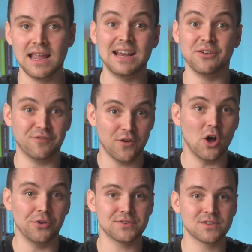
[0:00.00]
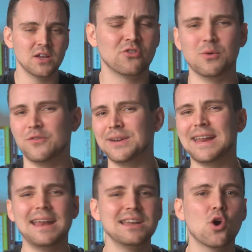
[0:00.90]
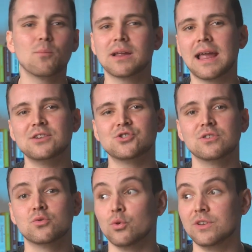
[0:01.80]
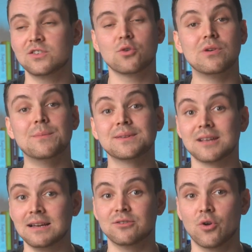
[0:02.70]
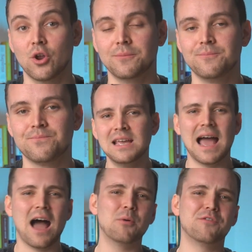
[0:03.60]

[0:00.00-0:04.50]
in advance to avoid any complications or disagreements later on. Our